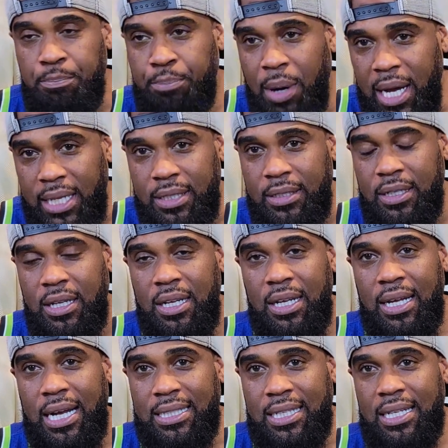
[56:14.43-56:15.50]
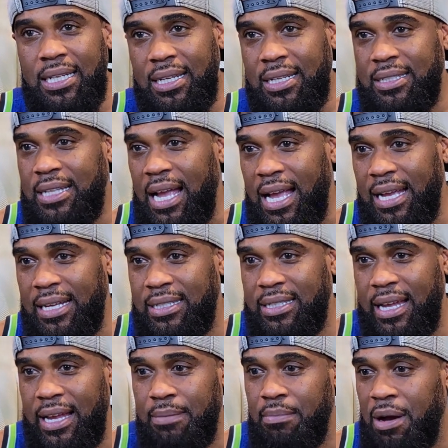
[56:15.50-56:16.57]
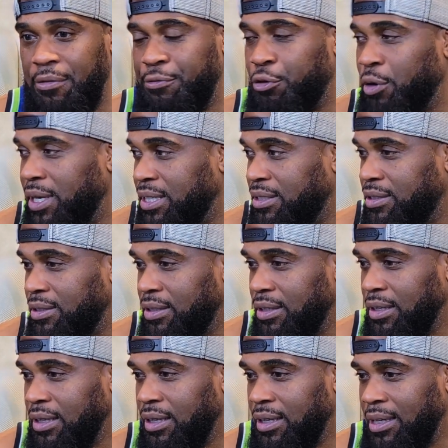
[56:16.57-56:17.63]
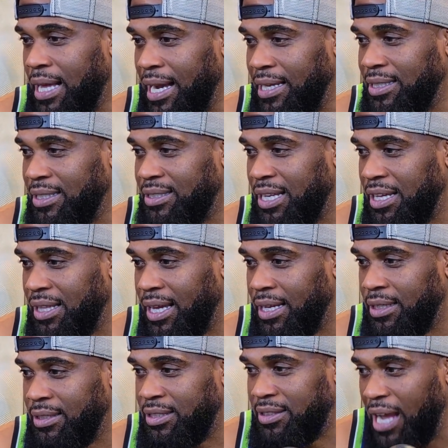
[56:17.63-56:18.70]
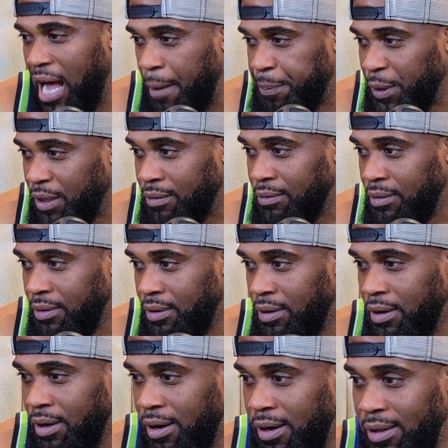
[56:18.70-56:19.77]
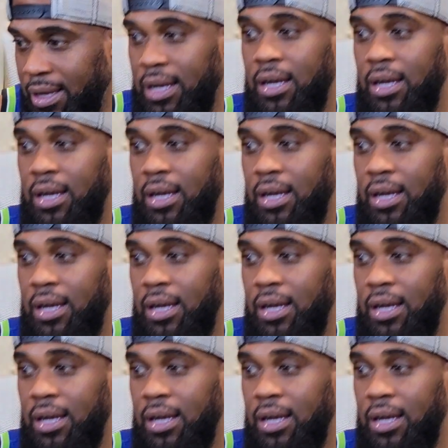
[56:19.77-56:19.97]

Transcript: But at the end of the day, it's like my voice, I could just say like, stop it. And they're like,